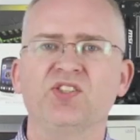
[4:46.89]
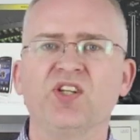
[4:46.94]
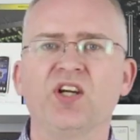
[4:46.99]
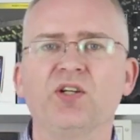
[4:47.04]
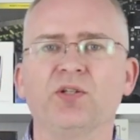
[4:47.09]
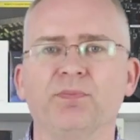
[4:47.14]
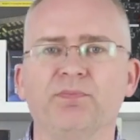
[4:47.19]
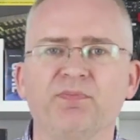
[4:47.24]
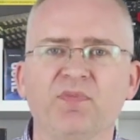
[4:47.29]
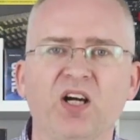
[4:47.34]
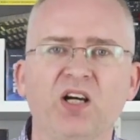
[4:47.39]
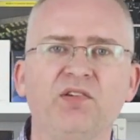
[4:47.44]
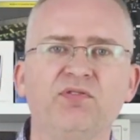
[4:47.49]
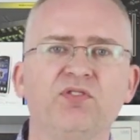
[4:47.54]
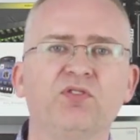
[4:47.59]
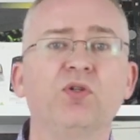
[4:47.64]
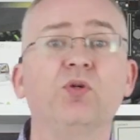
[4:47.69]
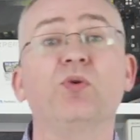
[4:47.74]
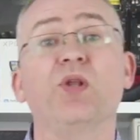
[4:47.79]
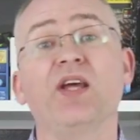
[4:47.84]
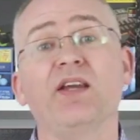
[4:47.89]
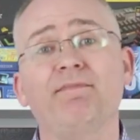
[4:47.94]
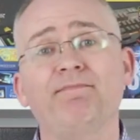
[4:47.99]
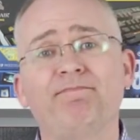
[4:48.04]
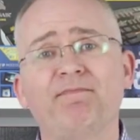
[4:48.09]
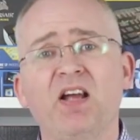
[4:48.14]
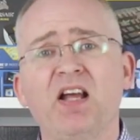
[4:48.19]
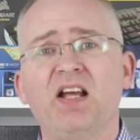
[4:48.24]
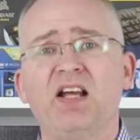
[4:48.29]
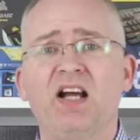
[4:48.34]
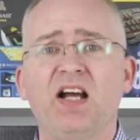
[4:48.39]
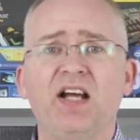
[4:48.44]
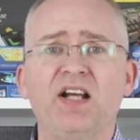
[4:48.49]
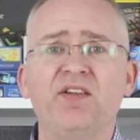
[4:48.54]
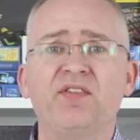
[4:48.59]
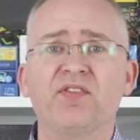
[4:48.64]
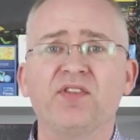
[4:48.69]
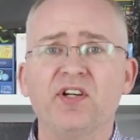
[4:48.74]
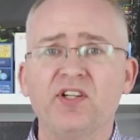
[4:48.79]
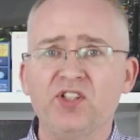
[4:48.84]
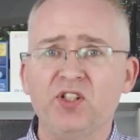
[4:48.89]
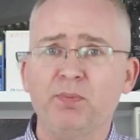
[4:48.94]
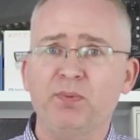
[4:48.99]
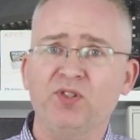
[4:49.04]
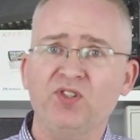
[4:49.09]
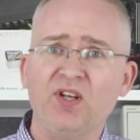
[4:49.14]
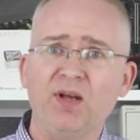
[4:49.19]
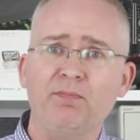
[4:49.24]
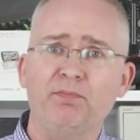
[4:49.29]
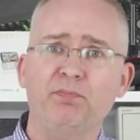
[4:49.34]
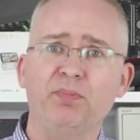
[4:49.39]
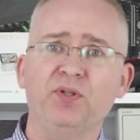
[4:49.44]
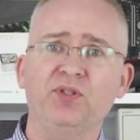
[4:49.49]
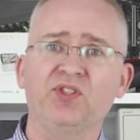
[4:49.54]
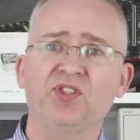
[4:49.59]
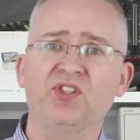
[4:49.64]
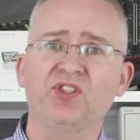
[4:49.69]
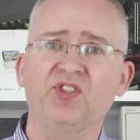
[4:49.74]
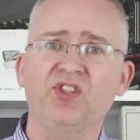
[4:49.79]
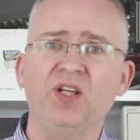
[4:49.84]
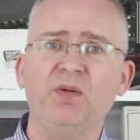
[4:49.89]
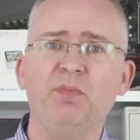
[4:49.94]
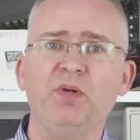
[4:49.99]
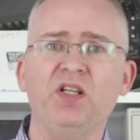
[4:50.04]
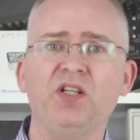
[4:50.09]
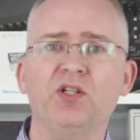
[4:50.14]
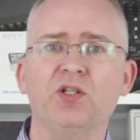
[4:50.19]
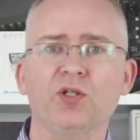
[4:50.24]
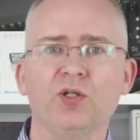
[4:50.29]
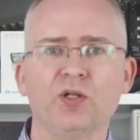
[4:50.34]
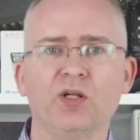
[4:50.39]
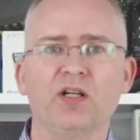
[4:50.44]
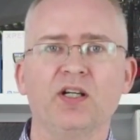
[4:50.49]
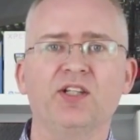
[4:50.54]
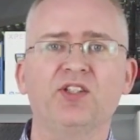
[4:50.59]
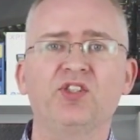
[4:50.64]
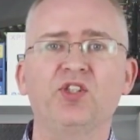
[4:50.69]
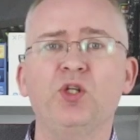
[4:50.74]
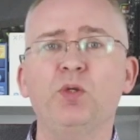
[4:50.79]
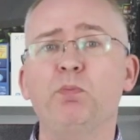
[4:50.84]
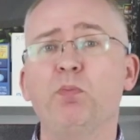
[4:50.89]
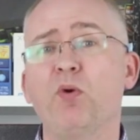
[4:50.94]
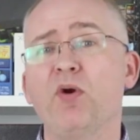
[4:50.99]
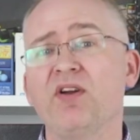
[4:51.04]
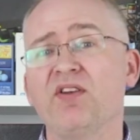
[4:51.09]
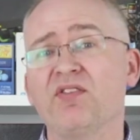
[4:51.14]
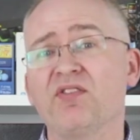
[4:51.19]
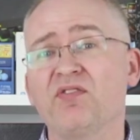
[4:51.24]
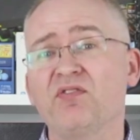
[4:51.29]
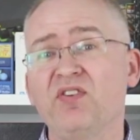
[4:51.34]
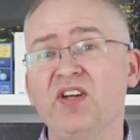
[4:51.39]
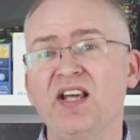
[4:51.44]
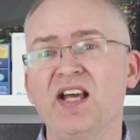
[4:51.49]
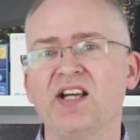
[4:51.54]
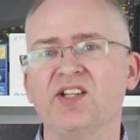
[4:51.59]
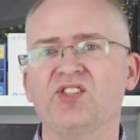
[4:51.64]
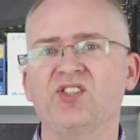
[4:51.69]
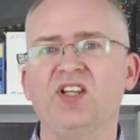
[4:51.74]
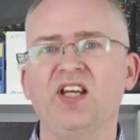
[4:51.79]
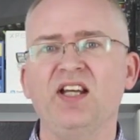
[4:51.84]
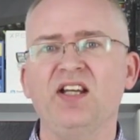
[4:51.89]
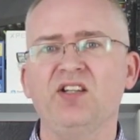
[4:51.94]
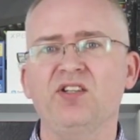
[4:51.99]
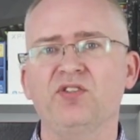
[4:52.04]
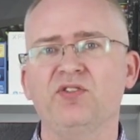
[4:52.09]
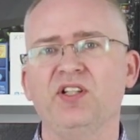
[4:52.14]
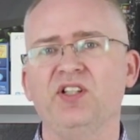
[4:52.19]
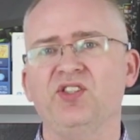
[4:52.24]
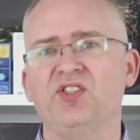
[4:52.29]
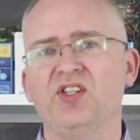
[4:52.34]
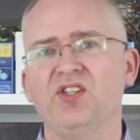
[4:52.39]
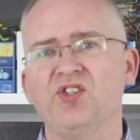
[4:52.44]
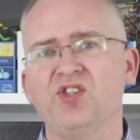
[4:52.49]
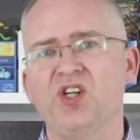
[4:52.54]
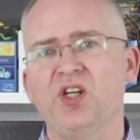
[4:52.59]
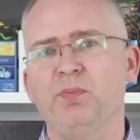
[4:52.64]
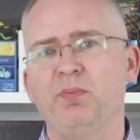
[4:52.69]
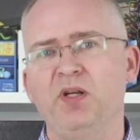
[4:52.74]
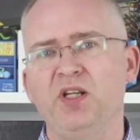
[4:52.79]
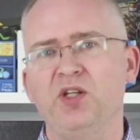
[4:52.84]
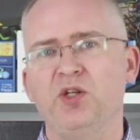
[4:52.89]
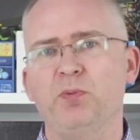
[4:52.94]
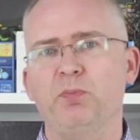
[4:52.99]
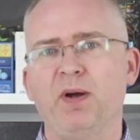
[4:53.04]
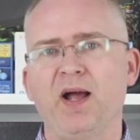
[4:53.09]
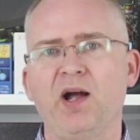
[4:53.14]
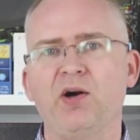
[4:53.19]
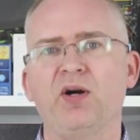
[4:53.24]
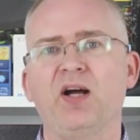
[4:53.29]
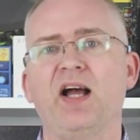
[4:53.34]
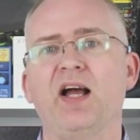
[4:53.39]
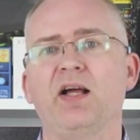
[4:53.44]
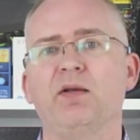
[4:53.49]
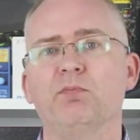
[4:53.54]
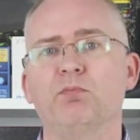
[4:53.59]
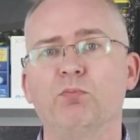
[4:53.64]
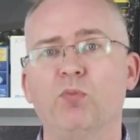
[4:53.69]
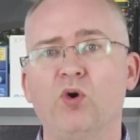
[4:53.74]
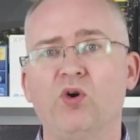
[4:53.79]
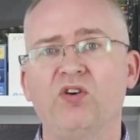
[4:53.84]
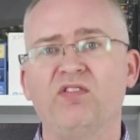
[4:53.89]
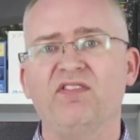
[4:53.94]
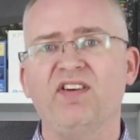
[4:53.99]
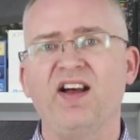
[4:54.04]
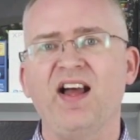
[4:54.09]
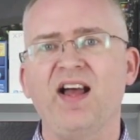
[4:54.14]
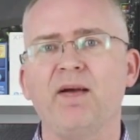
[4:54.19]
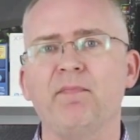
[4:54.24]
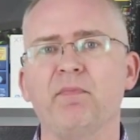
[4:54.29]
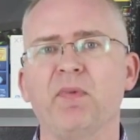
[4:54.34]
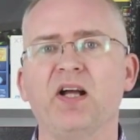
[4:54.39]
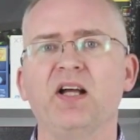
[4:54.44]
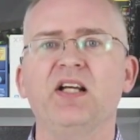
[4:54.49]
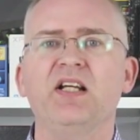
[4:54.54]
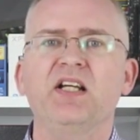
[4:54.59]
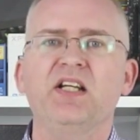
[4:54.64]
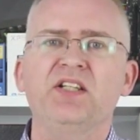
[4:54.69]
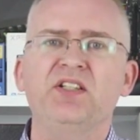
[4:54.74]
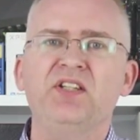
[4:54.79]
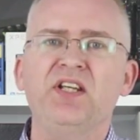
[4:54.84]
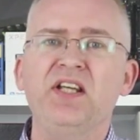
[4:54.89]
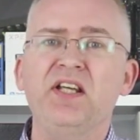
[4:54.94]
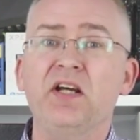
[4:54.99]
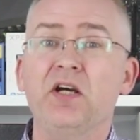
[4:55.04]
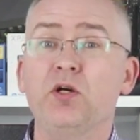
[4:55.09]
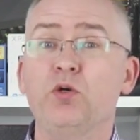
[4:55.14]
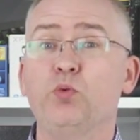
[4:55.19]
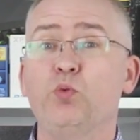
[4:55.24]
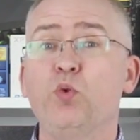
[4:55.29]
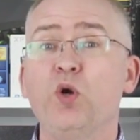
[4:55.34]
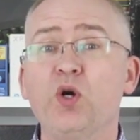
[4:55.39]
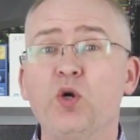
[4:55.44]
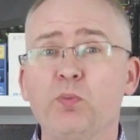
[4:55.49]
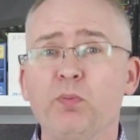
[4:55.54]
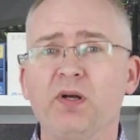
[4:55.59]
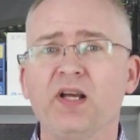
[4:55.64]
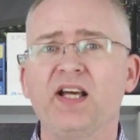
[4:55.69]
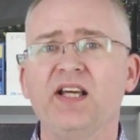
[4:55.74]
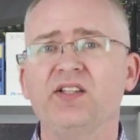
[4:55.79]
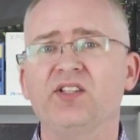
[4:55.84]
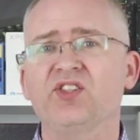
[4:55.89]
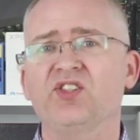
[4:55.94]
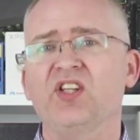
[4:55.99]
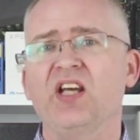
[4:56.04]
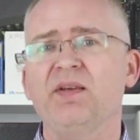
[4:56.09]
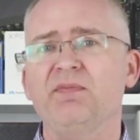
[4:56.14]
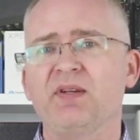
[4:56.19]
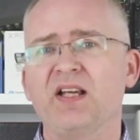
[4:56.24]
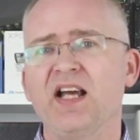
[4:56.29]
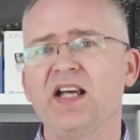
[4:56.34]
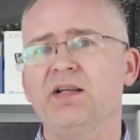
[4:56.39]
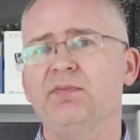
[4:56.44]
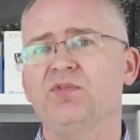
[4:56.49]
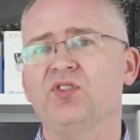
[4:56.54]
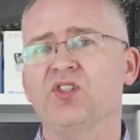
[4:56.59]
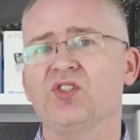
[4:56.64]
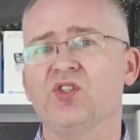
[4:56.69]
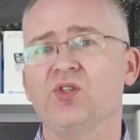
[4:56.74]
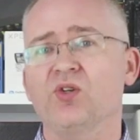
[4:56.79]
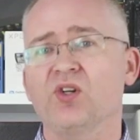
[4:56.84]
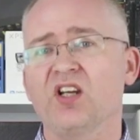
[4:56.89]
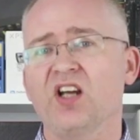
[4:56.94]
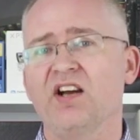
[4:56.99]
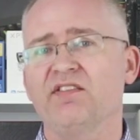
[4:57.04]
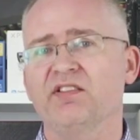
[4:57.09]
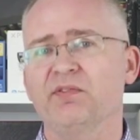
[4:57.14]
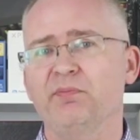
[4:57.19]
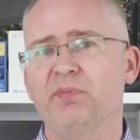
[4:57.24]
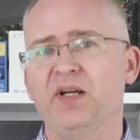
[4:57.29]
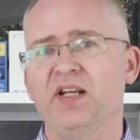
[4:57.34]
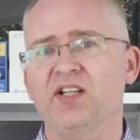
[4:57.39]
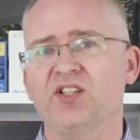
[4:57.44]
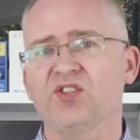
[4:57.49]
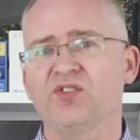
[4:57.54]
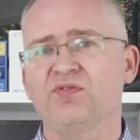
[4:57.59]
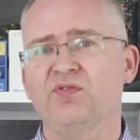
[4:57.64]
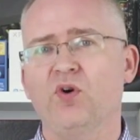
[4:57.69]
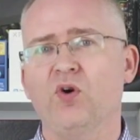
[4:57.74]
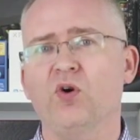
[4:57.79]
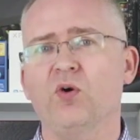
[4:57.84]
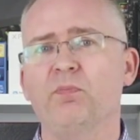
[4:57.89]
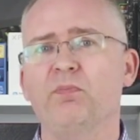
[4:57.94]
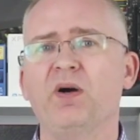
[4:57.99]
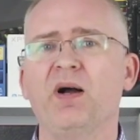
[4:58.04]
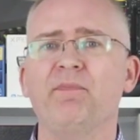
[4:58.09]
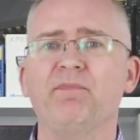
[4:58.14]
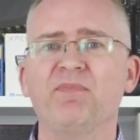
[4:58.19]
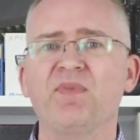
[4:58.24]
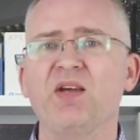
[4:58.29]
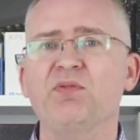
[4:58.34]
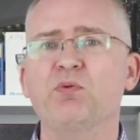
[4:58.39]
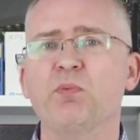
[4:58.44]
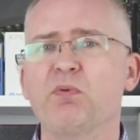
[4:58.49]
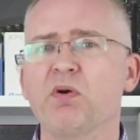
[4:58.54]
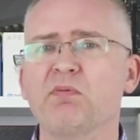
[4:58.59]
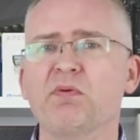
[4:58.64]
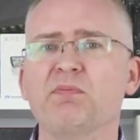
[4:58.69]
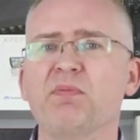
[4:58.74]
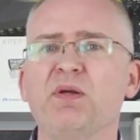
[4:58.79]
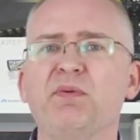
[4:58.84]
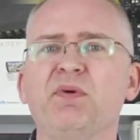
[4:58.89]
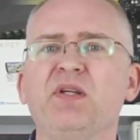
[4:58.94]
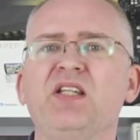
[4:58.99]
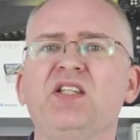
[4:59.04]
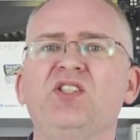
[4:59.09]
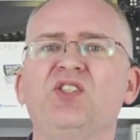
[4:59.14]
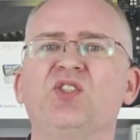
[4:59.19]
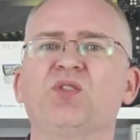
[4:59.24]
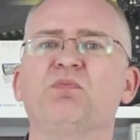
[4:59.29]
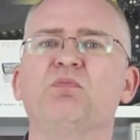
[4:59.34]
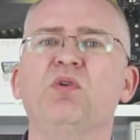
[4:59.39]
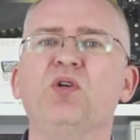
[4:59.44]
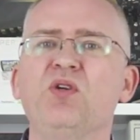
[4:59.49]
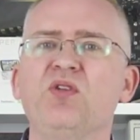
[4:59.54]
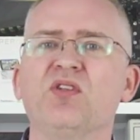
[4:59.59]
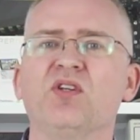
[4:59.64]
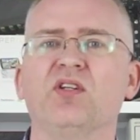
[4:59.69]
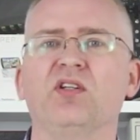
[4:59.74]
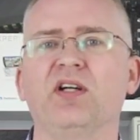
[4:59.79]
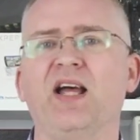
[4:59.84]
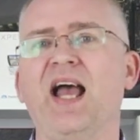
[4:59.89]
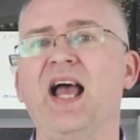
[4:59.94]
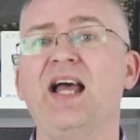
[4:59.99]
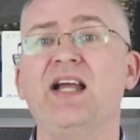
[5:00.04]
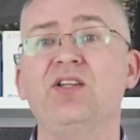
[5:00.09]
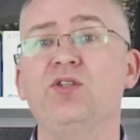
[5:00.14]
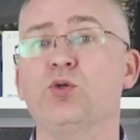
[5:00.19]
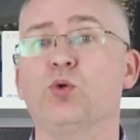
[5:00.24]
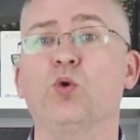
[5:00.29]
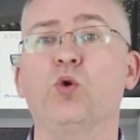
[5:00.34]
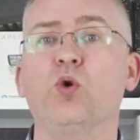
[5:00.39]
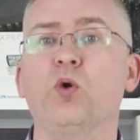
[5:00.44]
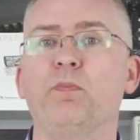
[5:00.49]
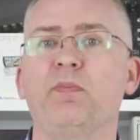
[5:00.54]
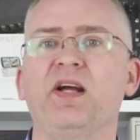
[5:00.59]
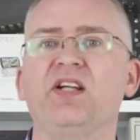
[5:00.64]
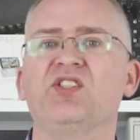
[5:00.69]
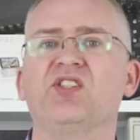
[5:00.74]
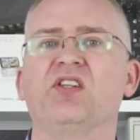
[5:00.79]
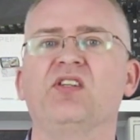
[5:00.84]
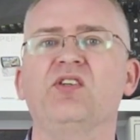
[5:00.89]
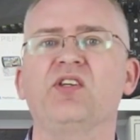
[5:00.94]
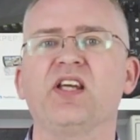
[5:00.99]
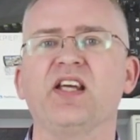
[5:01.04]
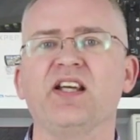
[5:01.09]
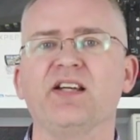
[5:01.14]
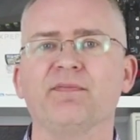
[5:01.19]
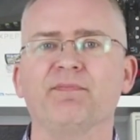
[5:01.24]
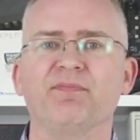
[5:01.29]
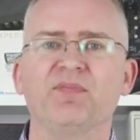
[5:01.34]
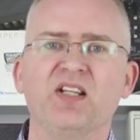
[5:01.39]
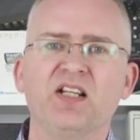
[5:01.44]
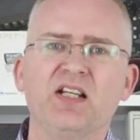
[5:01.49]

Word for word: So overall then, a 30% boost to CPU, a 2.3x increase in GPU power and more RAM, Neo will play the same games as your current PS4, but they will probably be smoother and or better looking.